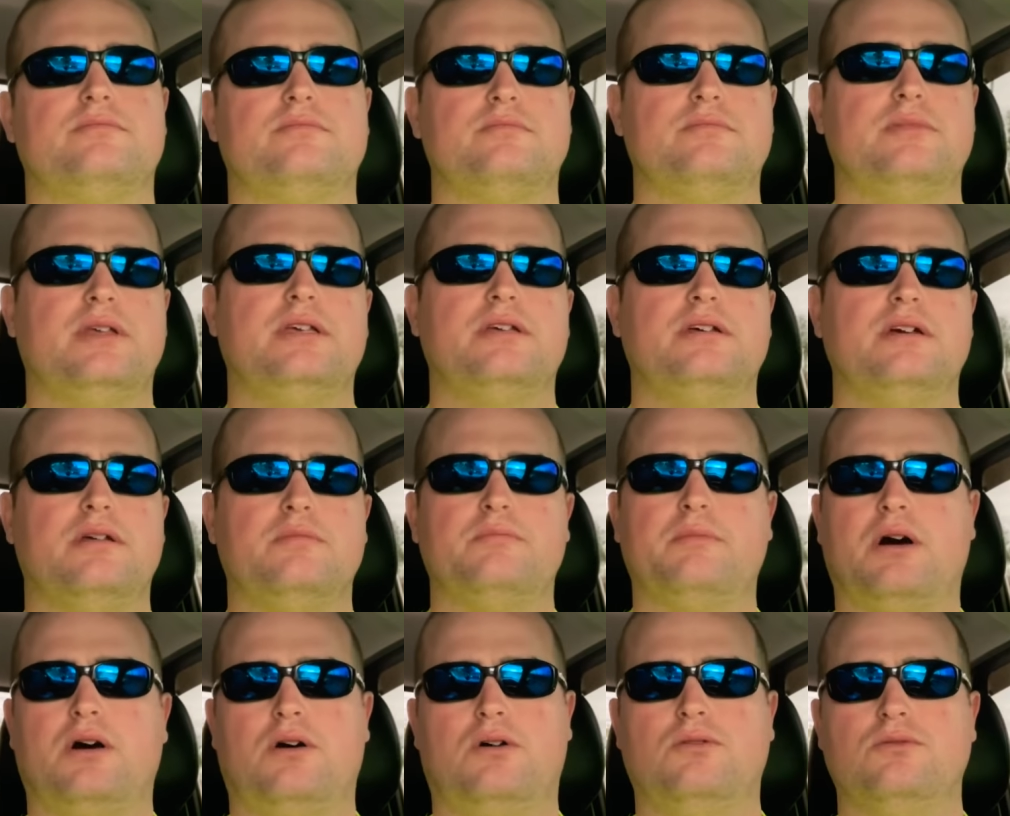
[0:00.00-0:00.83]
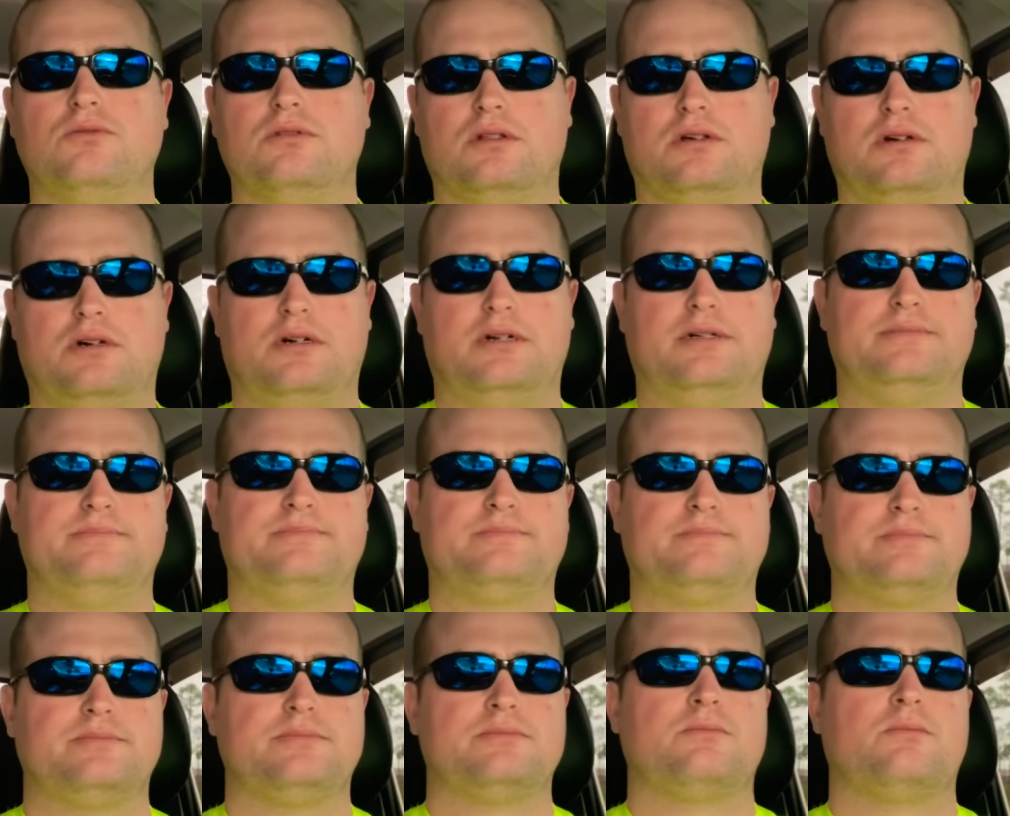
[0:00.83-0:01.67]
me cutting my own
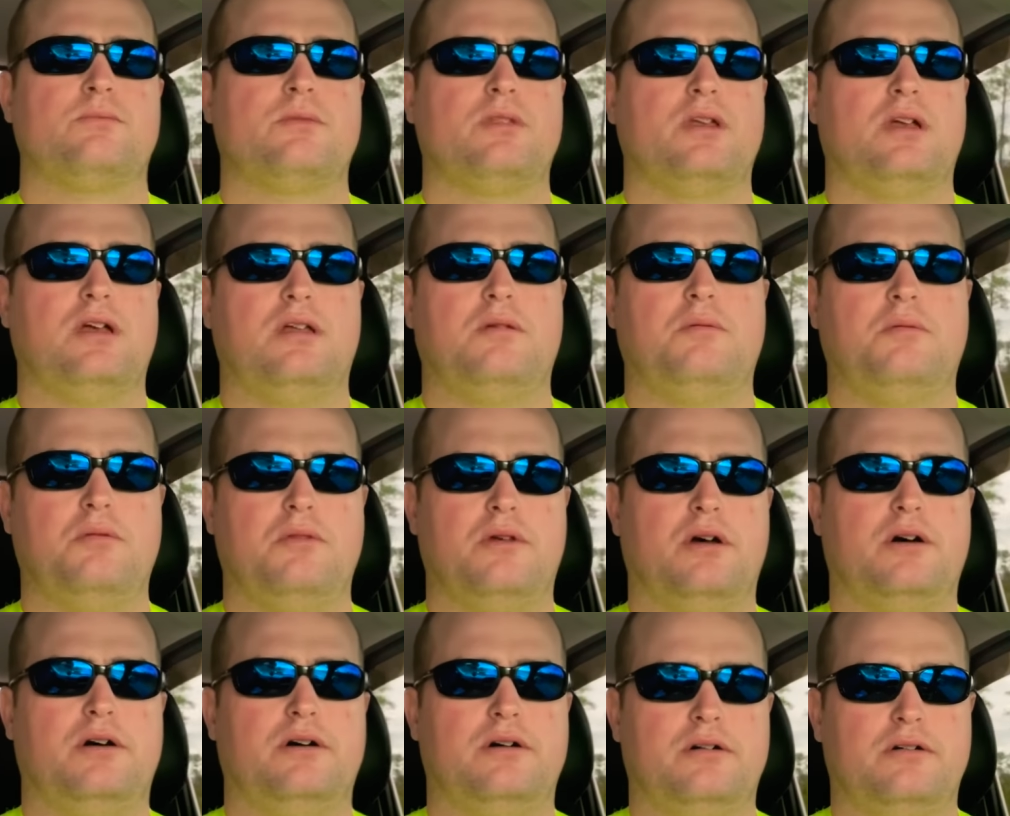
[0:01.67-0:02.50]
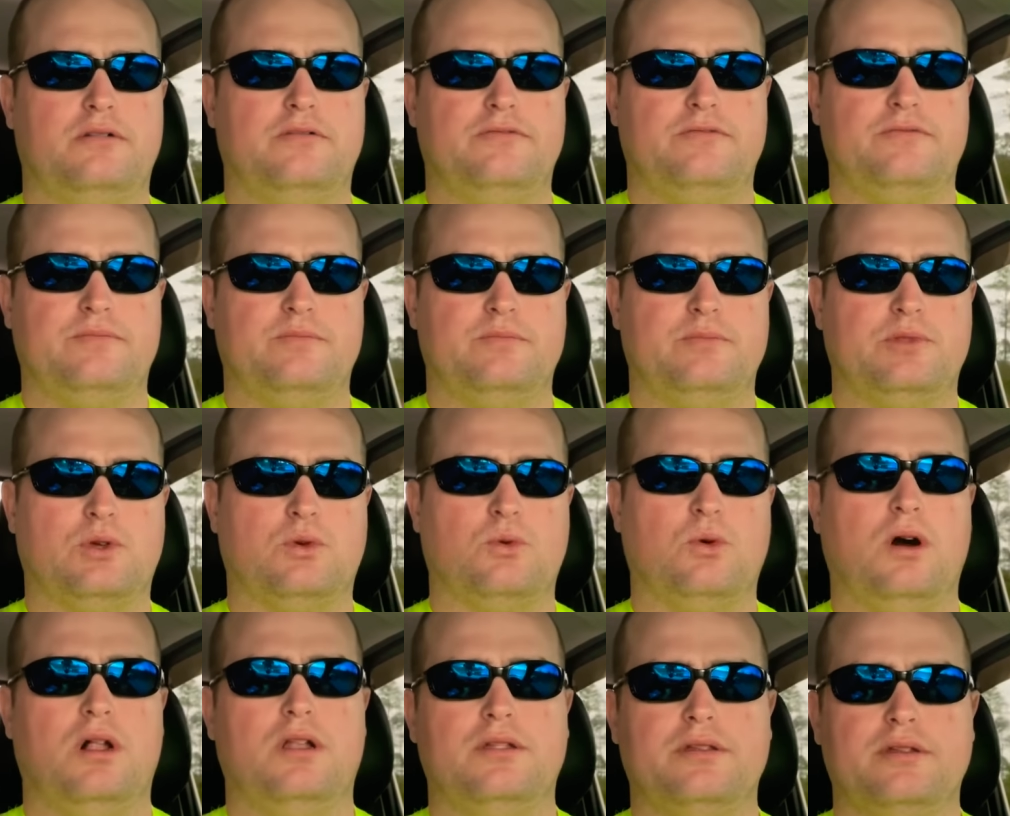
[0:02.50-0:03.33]
lawn, of the
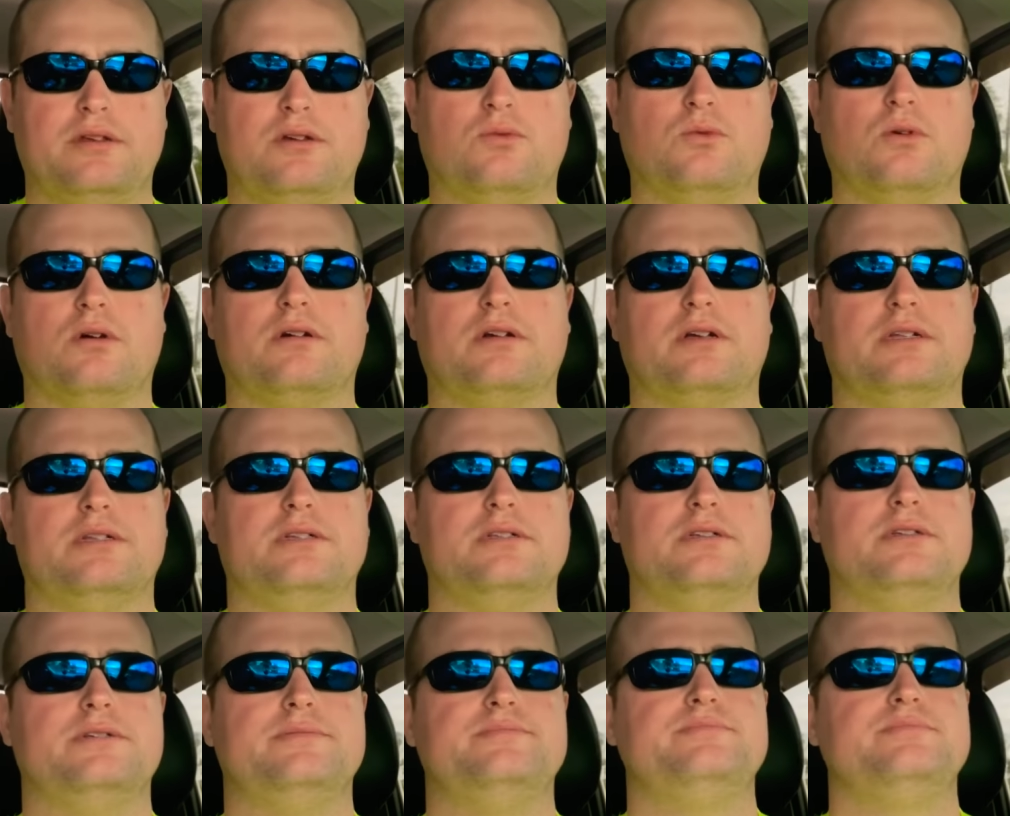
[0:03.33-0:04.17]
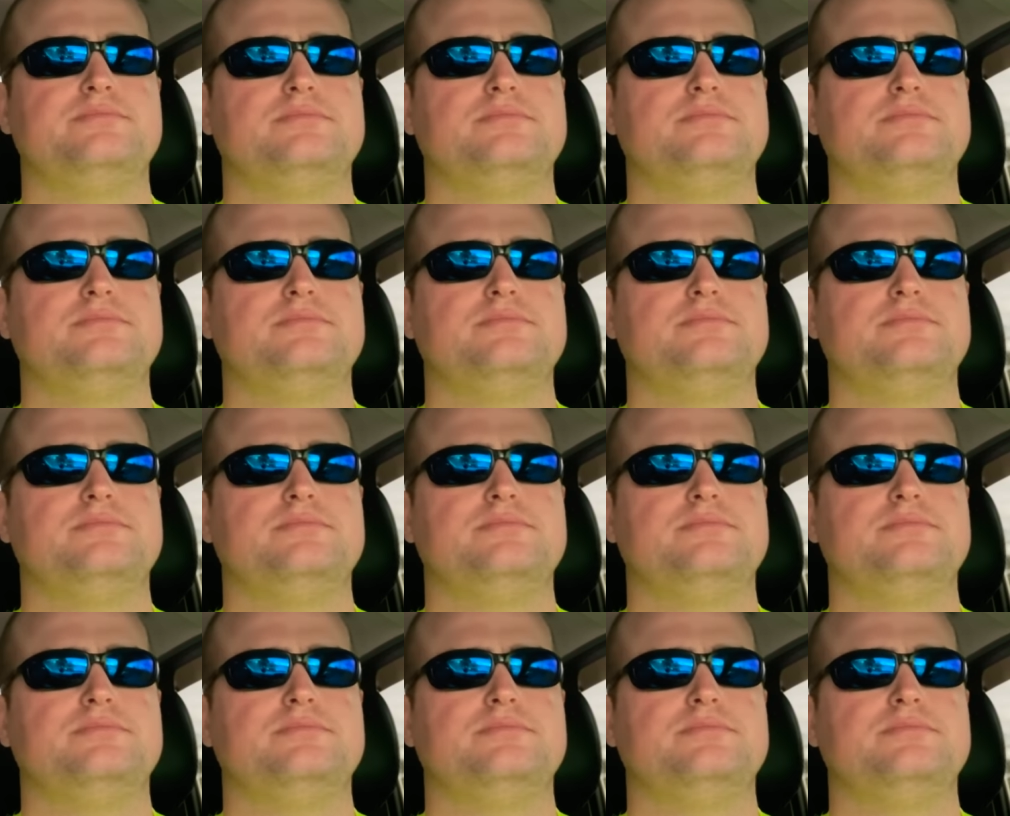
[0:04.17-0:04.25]
quality of work I did